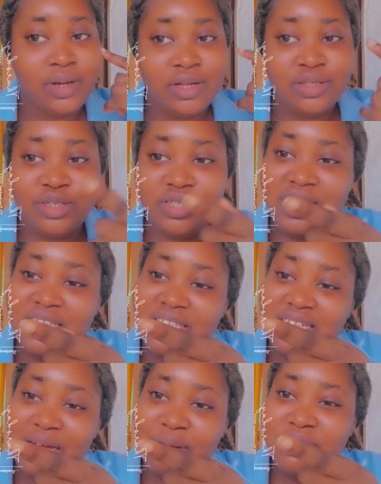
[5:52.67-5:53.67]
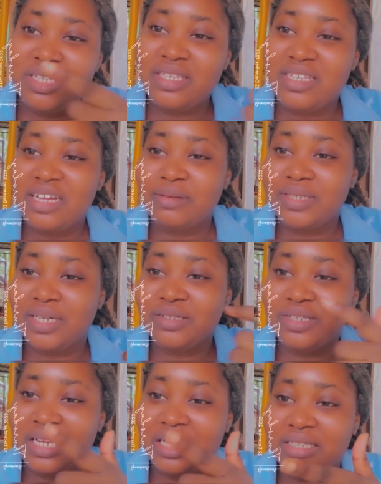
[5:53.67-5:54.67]
Today's date, I'm using Snapchat so
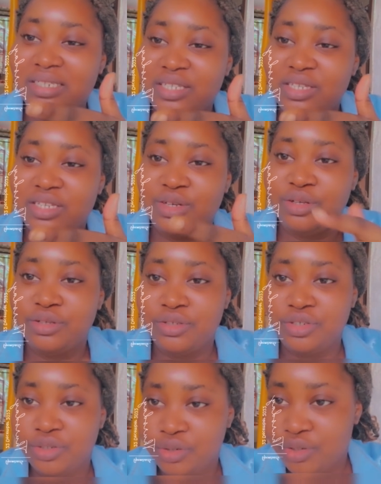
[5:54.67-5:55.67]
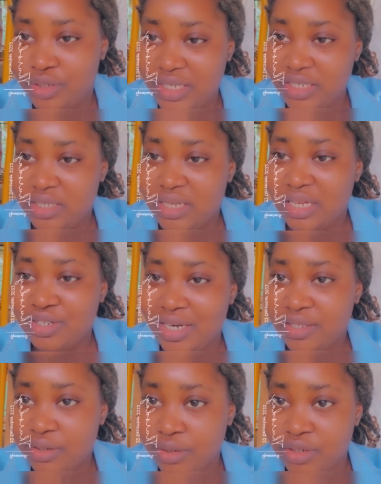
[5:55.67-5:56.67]
that the date is going to show. Today is actually
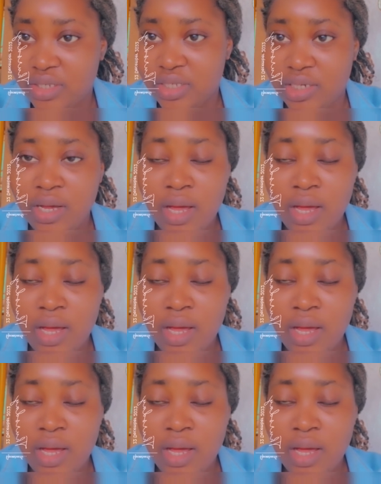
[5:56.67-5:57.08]
Thursday.